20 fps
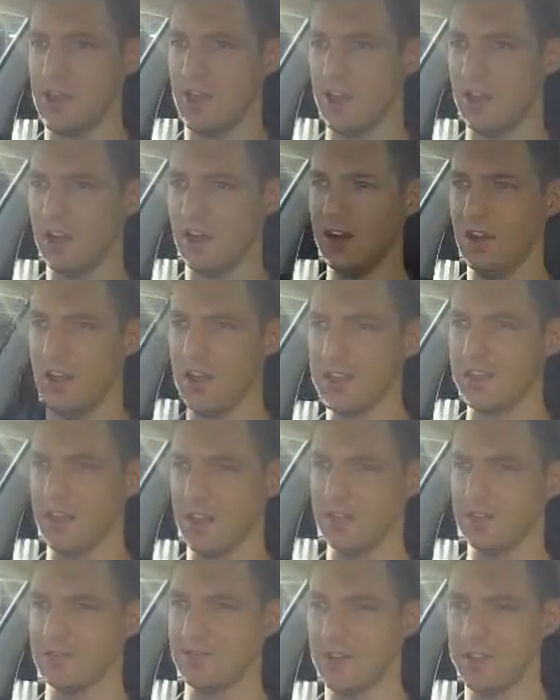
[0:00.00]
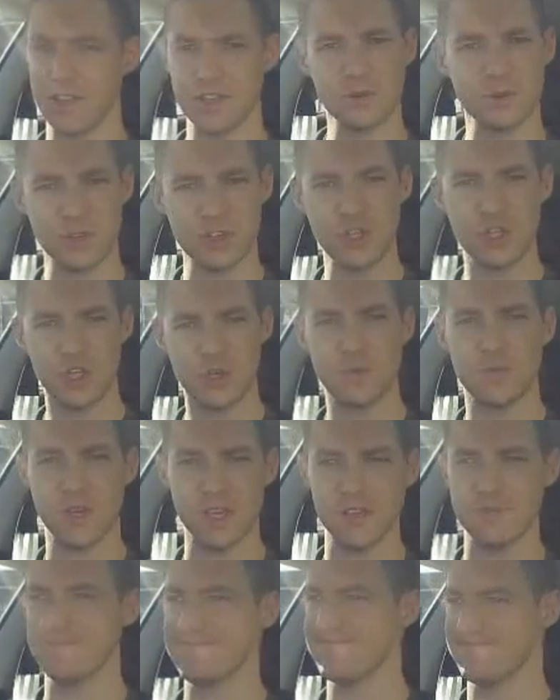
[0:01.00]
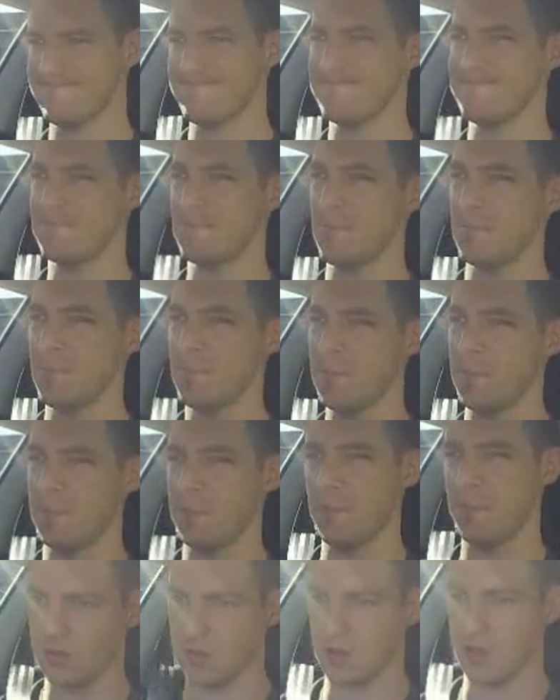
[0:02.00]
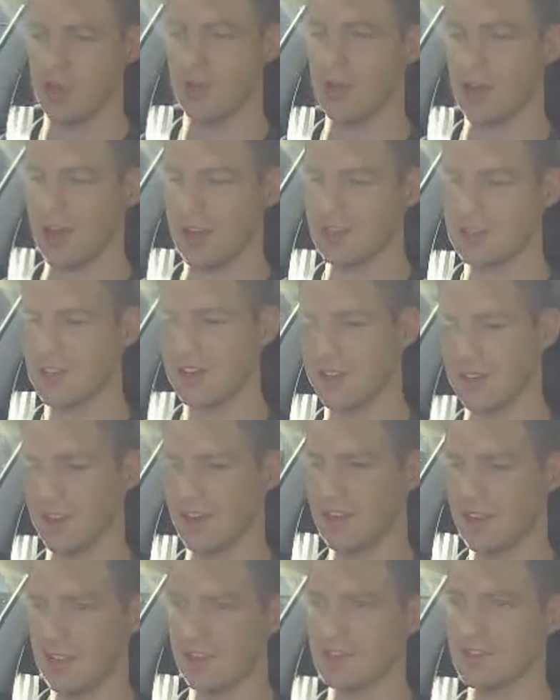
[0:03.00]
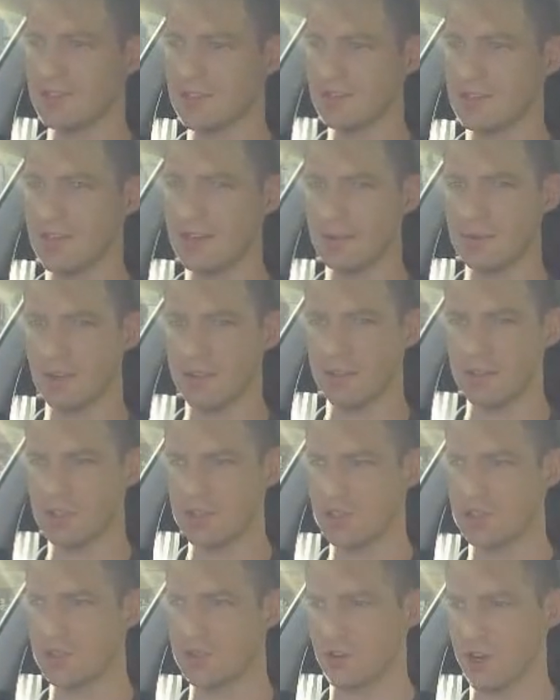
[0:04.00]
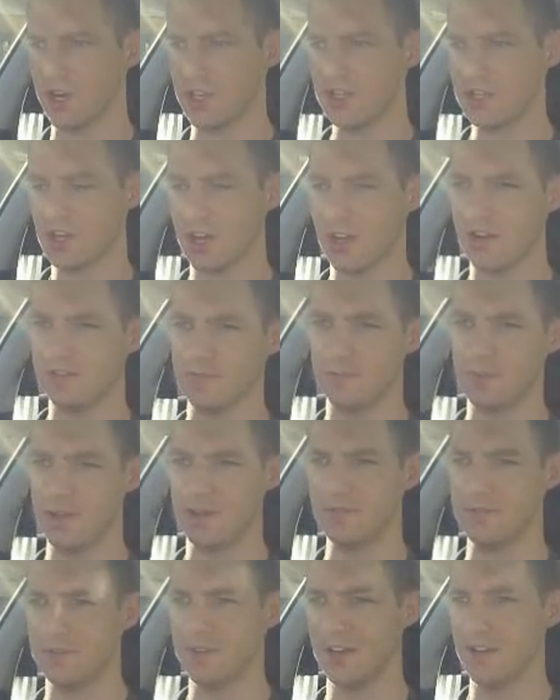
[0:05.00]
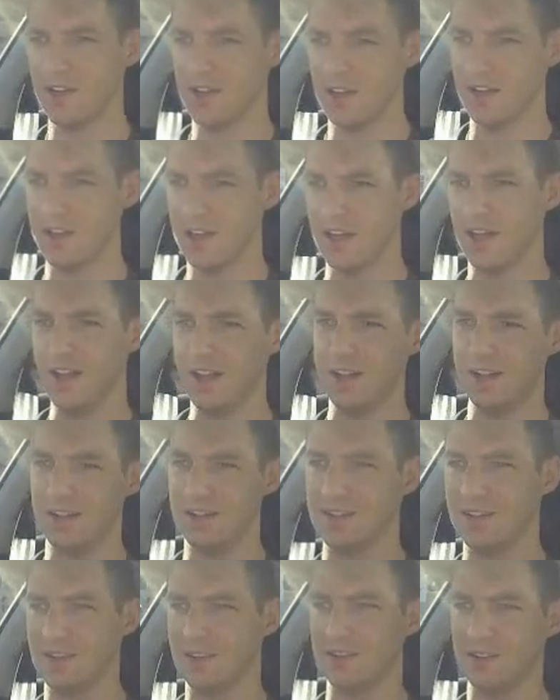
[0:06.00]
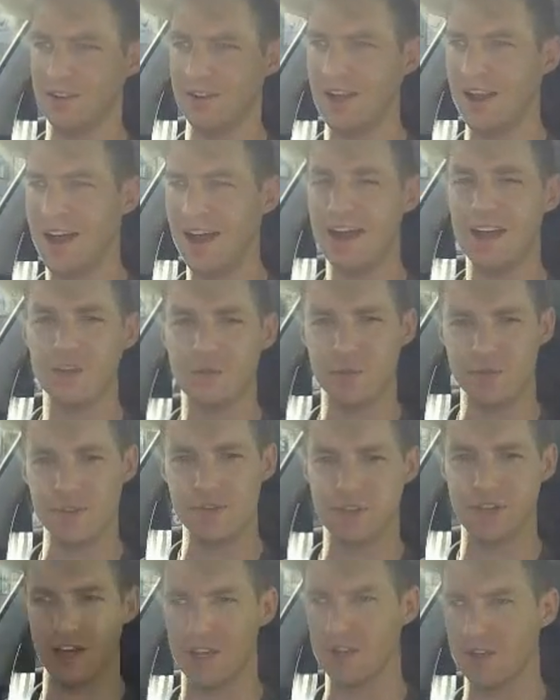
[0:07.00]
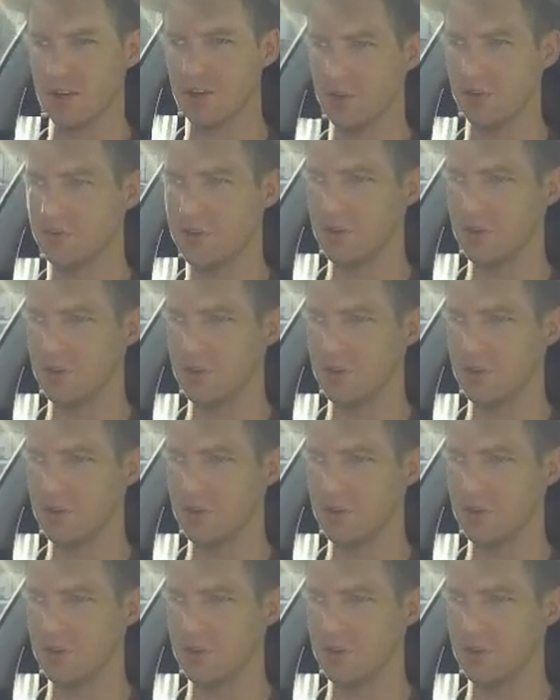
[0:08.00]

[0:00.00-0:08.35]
And I like that, and that's what it should be. And actually, there does seem like this strange kind of bit of lag when you take off.